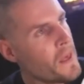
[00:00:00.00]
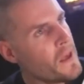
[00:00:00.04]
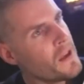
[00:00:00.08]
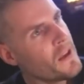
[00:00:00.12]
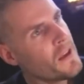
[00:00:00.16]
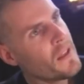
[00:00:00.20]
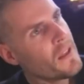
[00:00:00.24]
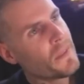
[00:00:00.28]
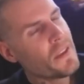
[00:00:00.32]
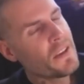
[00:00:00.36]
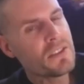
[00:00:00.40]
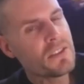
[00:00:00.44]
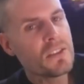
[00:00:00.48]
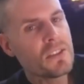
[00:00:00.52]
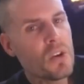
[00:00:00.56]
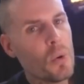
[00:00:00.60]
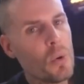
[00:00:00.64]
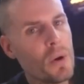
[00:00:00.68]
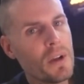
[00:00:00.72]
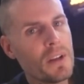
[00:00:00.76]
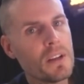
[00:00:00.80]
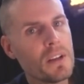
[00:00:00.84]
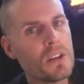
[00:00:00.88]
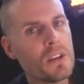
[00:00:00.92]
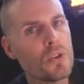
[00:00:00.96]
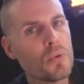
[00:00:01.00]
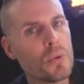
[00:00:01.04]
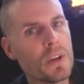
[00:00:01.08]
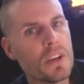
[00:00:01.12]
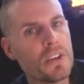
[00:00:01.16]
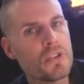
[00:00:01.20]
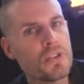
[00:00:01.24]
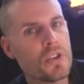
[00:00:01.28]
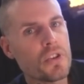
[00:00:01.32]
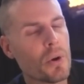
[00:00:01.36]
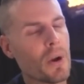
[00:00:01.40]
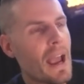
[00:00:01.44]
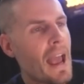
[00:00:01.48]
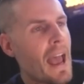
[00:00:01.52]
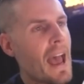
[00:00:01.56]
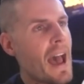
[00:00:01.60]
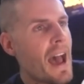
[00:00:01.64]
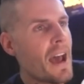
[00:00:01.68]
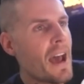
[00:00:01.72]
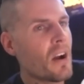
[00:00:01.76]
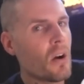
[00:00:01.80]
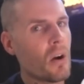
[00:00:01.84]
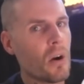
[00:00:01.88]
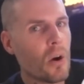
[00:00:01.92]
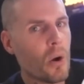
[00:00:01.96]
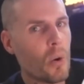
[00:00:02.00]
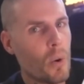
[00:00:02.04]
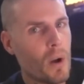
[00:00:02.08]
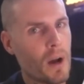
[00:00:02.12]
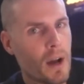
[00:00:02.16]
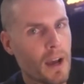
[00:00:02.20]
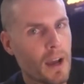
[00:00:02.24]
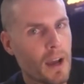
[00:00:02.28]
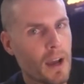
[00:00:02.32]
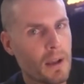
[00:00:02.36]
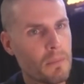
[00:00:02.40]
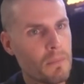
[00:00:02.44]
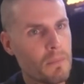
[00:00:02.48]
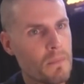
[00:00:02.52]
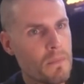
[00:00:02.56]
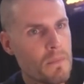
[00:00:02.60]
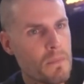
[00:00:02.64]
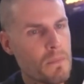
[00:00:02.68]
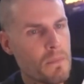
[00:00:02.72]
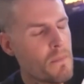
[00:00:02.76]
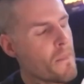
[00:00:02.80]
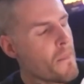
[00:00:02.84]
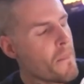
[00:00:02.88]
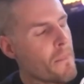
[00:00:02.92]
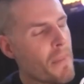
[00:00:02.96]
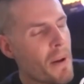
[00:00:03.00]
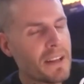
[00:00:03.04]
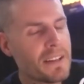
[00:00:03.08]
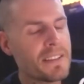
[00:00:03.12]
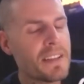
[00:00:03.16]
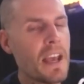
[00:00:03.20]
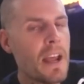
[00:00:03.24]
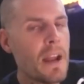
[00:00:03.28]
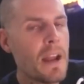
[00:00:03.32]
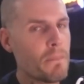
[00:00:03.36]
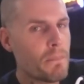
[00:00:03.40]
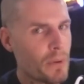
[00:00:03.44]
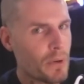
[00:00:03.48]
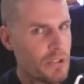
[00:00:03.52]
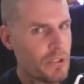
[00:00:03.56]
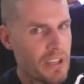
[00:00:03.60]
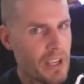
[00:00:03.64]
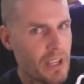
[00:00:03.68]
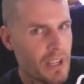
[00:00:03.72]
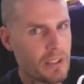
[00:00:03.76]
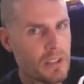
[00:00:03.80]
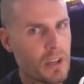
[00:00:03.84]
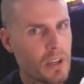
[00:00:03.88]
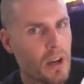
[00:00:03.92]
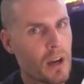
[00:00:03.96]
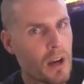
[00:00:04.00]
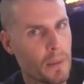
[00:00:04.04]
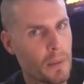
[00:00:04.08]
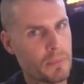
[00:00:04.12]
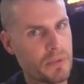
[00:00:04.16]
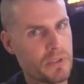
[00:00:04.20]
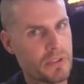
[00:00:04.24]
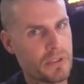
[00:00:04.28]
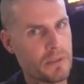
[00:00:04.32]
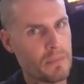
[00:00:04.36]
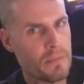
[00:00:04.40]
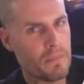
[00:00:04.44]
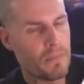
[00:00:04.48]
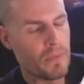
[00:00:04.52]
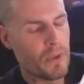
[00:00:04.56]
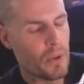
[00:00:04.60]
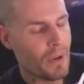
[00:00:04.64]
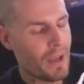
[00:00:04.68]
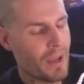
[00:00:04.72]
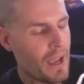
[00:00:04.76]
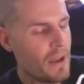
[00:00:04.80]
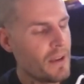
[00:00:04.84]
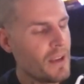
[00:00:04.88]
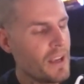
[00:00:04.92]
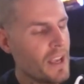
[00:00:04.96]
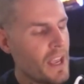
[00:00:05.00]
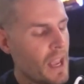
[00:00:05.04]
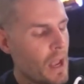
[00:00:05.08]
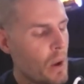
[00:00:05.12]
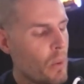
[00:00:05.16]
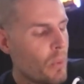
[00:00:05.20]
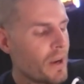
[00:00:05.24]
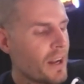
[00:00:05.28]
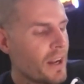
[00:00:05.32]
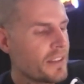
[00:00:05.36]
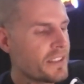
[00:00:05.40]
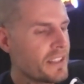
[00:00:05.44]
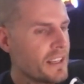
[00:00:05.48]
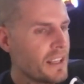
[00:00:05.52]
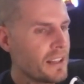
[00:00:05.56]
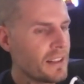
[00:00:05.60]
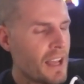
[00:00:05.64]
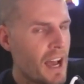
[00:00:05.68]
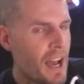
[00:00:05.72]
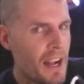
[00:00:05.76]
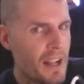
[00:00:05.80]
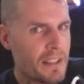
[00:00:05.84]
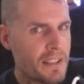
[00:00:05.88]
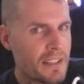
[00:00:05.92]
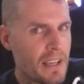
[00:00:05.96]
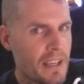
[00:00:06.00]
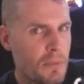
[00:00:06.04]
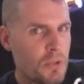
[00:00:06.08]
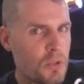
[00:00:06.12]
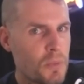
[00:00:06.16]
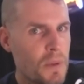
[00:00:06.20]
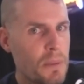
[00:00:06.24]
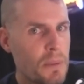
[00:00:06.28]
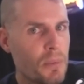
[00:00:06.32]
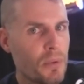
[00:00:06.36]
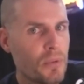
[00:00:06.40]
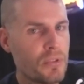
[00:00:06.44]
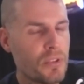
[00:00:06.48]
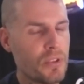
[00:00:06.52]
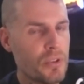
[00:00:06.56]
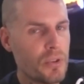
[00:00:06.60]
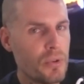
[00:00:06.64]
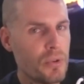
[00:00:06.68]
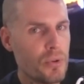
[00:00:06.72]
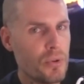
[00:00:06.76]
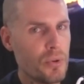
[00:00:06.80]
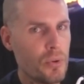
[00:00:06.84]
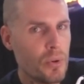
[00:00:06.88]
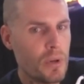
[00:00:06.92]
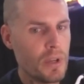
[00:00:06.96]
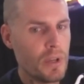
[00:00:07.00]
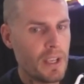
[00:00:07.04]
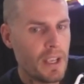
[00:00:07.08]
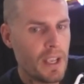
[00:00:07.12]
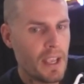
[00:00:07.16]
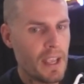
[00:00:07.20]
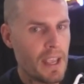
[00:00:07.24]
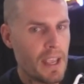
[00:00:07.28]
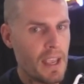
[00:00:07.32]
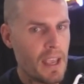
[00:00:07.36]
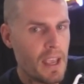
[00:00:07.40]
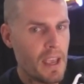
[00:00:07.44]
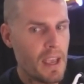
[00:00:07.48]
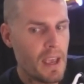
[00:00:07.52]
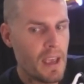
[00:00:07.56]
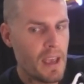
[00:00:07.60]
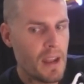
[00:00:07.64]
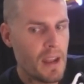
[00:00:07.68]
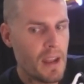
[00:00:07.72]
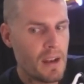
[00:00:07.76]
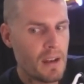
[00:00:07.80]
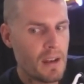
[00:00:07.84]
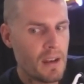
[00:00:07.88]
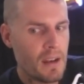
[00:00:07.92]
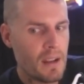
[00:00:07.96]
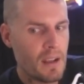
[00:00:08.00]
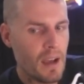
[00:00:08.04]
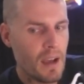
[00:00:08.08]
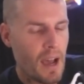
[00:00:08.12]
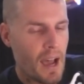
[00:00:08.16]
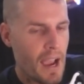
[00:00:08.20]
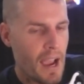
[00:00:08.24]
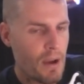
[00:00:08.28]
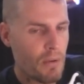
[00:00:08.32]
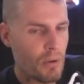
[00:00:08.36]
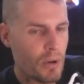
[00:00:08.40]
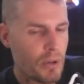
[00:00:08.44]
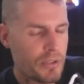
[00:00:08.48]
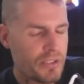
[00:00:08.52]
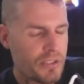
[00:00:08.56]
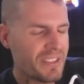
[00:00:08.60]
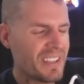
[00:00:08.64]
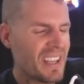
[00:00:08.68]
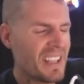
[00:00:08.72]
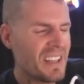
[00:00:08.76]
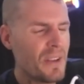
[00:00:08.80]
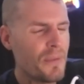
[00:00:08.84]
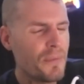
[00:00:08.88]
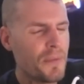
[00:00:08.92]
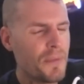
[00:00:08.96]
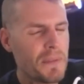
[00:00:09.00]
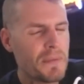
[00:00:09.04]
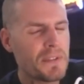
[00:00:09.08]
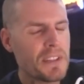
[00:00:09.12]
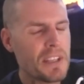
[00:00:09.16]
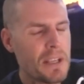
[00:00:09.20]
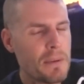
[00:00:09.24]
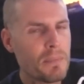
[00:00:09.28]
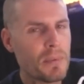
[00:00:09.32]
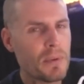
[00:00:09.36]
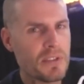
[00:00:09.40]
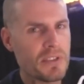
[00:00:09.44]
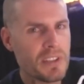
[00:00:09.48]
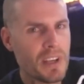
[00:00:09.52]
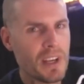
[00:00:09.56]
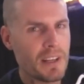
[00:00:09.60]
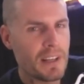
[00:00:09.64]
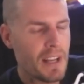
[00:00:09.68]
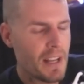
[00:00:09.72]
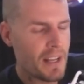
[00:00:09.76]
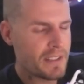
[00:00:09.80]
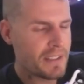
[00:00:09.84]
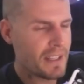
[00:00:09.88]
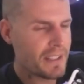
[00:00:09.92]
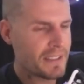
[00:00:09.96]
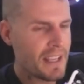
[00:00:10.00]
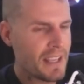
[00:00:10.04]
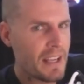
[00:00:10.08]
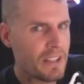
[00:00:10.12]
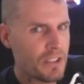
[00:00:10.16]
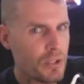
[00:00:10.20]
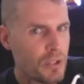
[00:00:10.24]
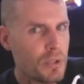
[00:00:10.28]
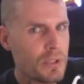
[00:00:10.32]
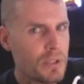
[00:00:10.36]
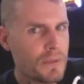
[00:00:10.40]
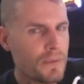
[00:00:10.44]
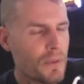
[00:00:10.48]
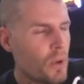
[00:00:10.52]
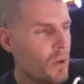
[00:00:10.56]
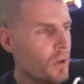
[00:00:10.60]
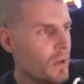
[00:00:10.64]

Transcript: this is going to increase your ad ROI by 10% tops, okay? And what I see a lot of times people do in HYROS, 10 to 15%. Is that useful?